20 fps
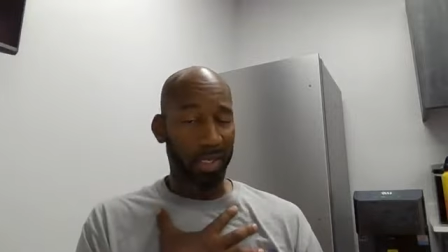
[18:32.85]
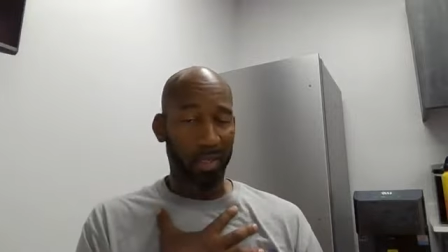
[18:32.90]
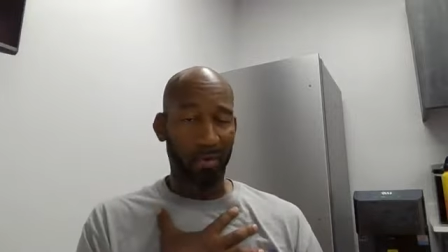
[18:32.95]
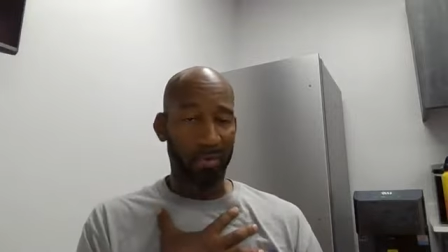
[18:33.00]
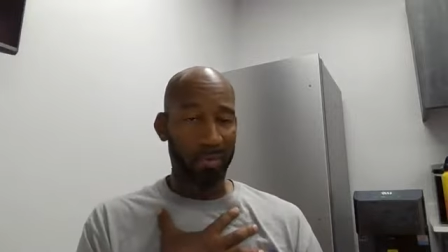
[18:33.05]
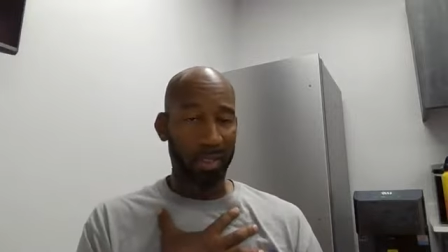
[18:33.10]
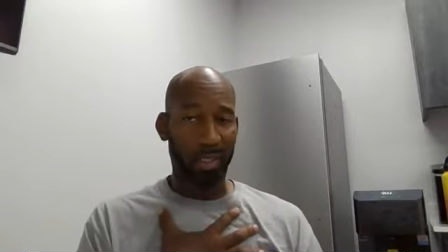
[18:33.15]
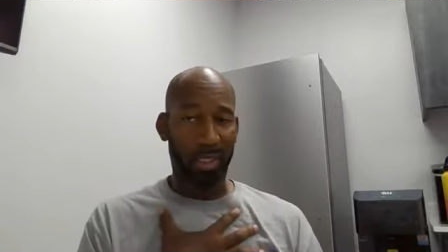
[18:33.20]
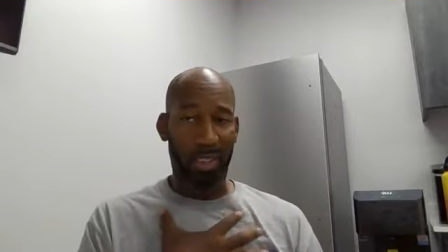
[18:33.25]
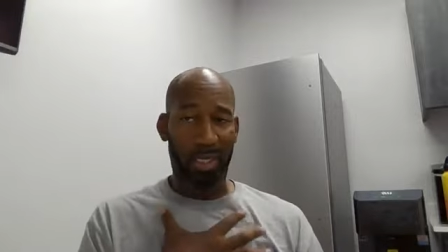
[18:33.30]
that
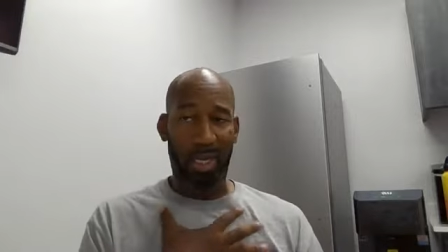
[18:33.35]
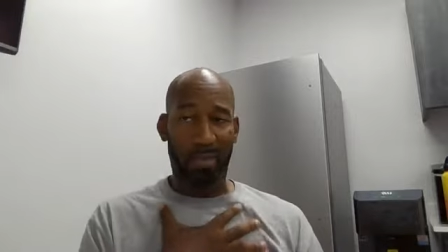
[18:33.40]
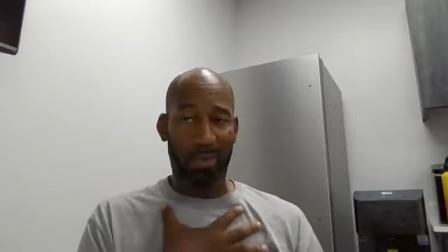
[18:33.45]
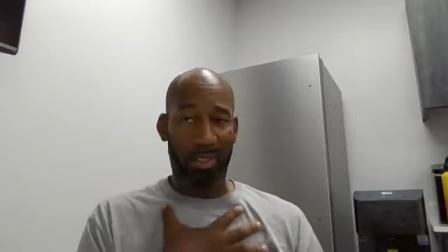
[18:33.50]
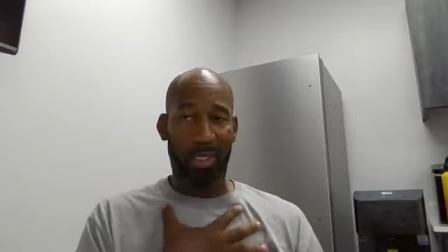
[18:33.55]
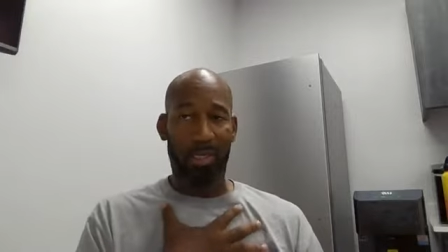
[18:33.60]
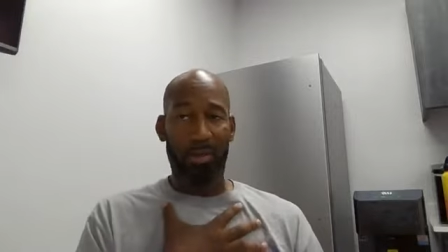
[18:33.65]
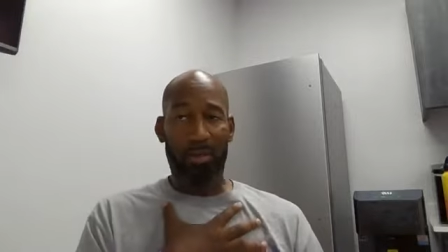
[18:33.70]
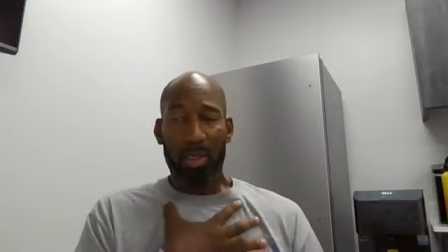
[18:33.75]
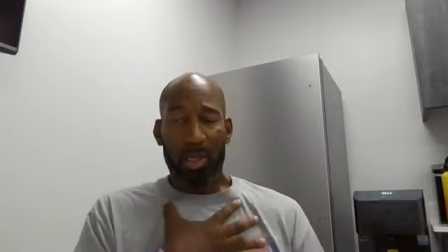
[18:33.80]
don't mean that I
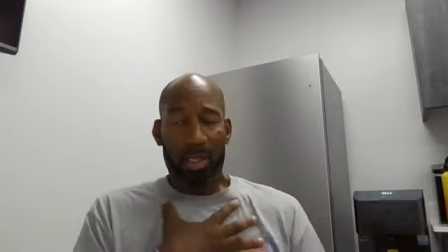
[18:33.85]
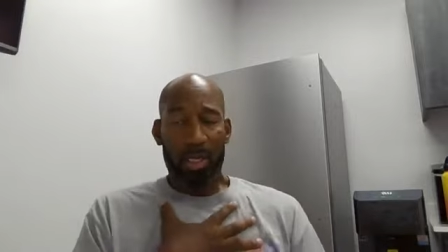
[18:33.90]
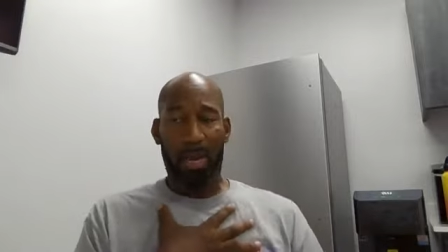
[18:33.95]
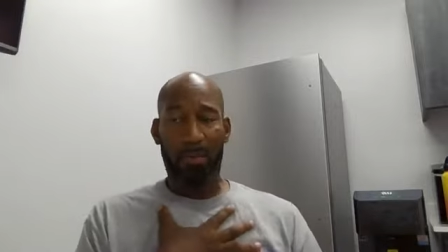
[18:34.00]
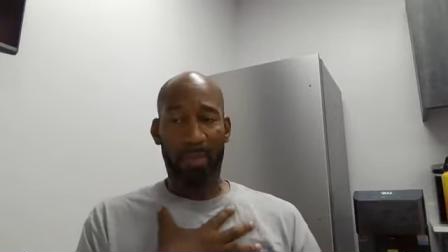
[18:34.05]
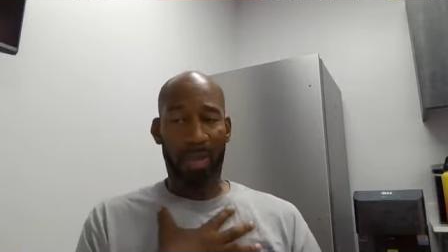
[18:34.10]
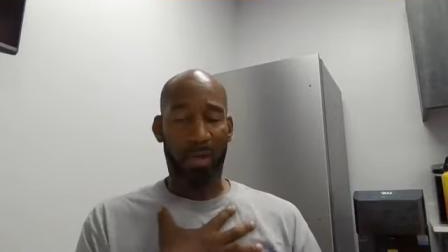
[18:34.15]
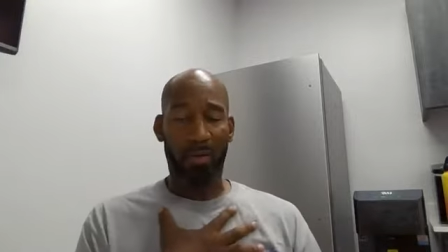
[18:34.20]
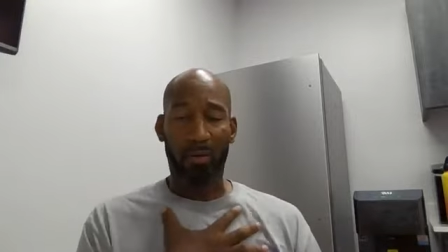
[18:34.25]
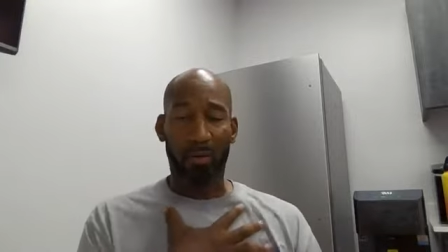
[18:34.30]
think
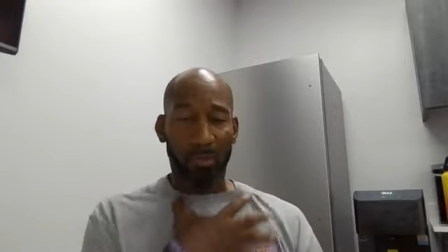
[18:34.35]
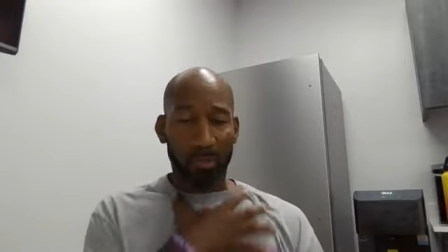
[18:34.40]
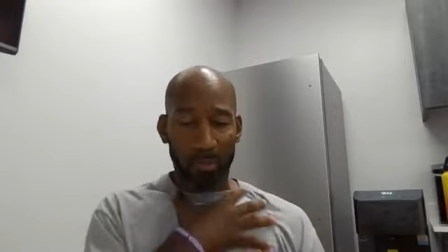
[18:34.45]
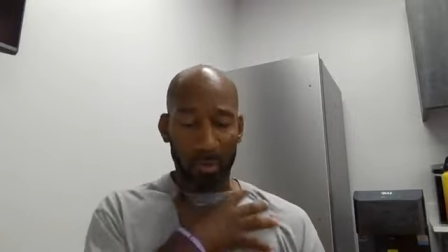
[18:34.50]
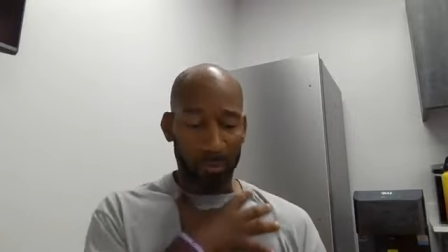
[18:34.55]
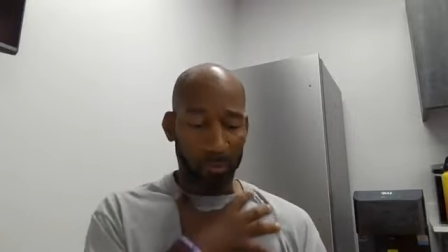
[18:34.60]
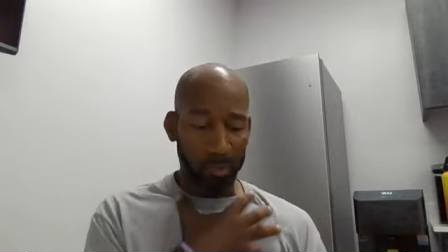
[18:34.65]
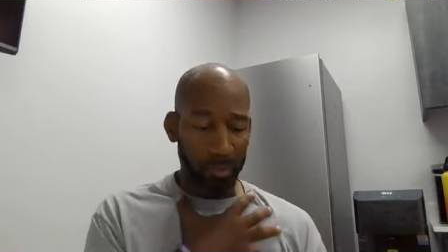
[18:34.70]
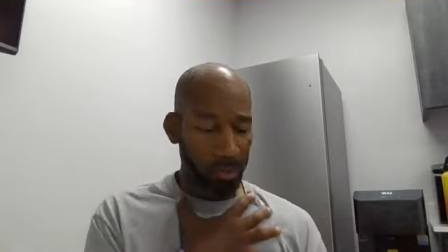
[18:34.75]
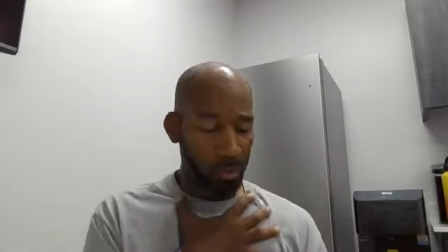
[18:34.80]
I'm not going to
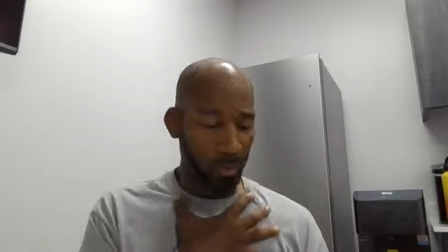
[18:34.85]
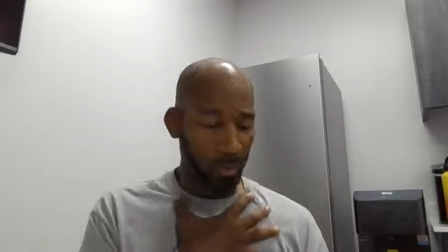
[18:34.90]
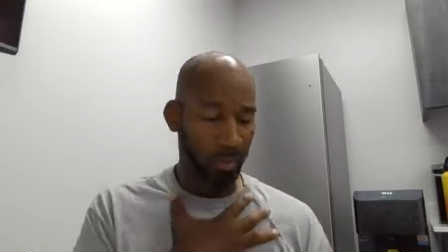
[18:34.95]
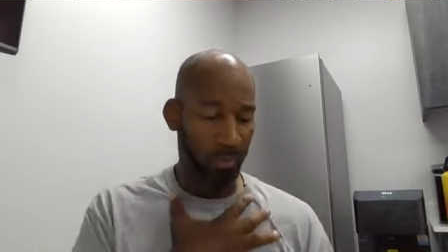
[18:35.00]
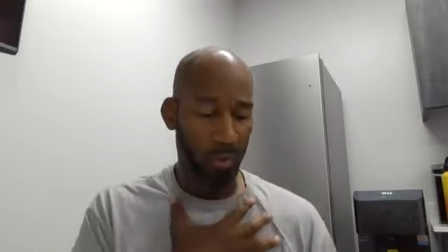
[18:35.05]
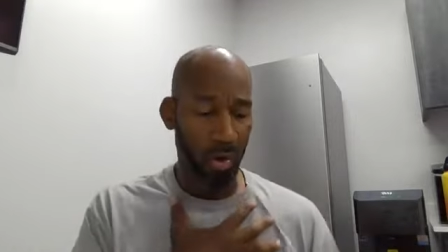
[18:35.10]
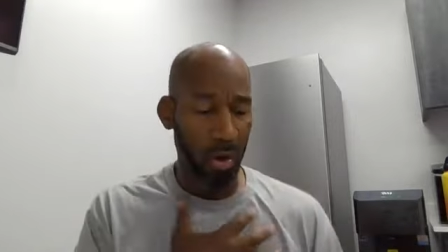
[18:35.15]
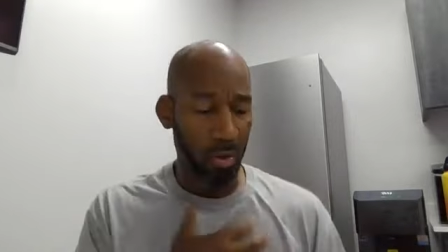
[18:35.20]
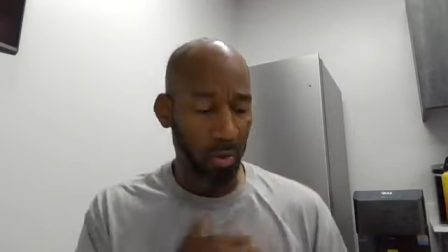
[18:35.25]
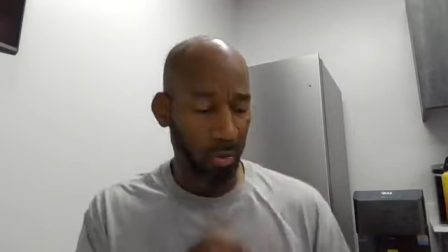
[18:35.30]
do any
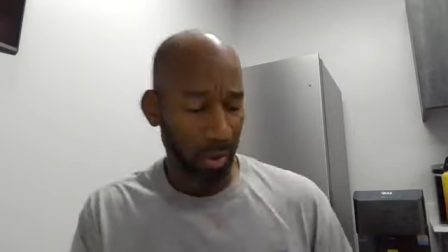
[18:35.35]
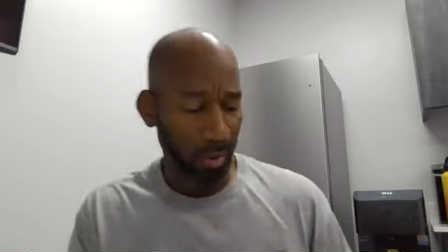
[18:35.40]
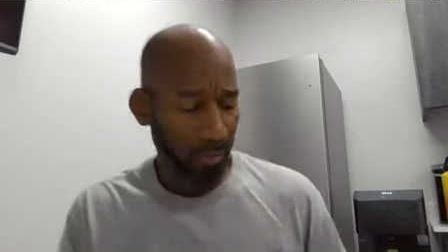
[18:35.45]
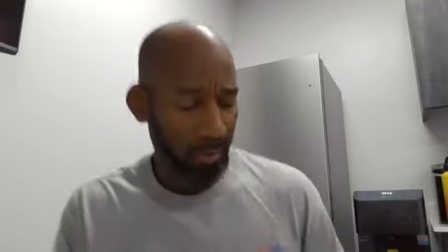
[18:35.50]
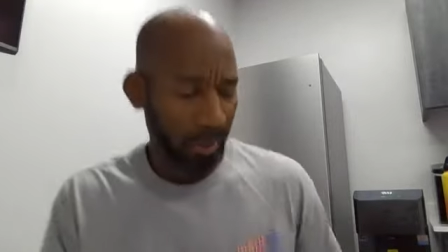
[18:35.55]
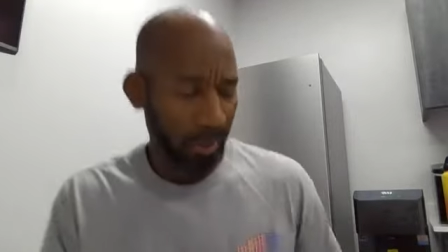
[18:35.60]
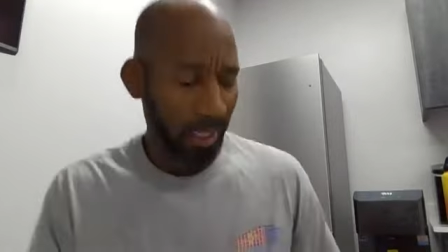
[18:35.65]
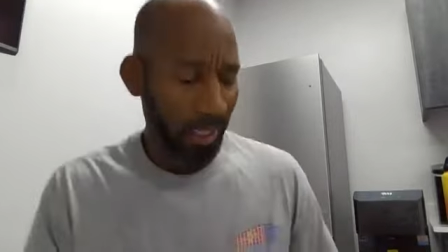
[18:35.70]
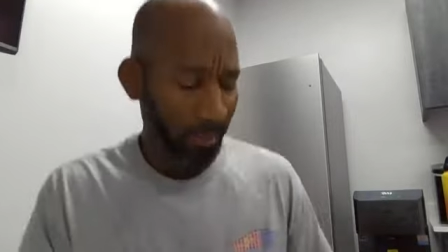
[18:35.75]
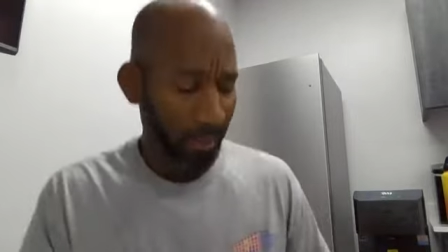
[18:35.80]
wrong or
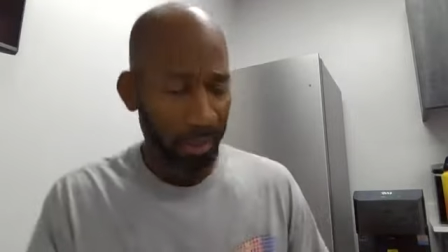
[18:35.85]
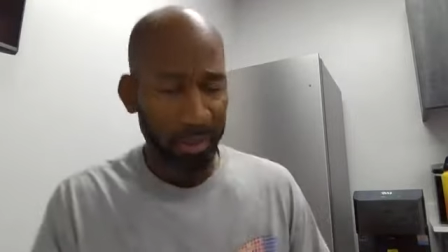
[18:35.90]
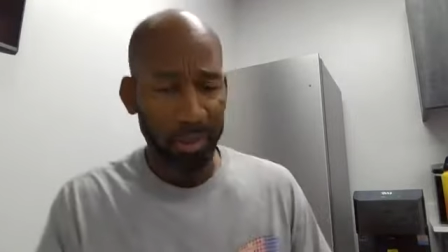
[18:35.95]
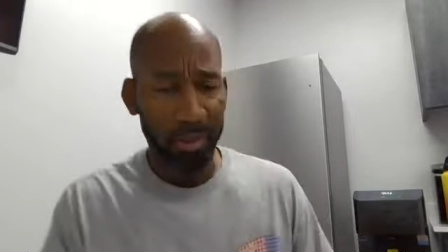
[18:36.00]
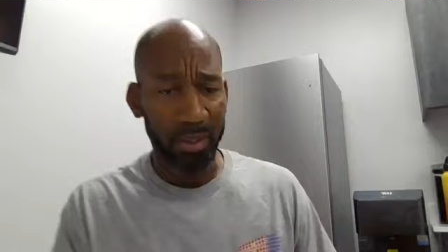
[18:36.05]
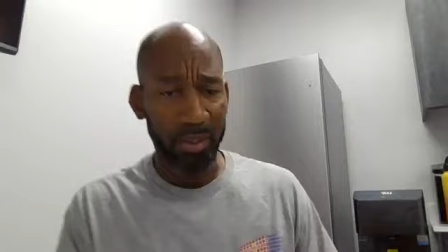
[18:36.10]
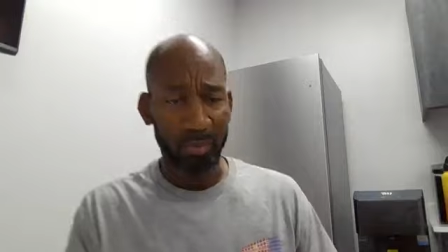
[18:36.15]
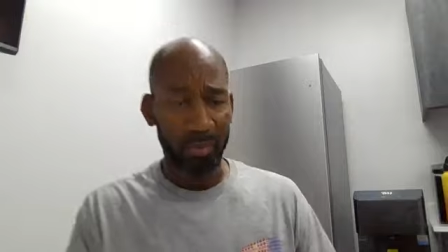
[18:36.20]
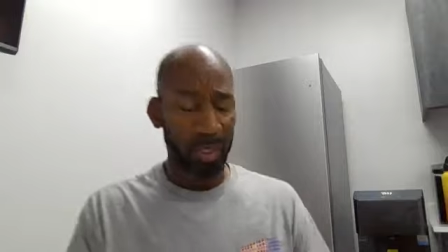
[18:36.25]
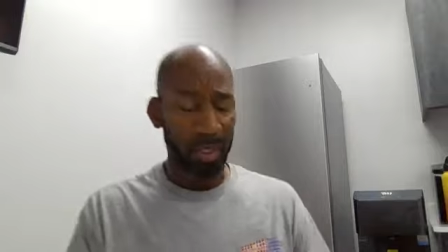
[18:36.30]
that I'm better than you.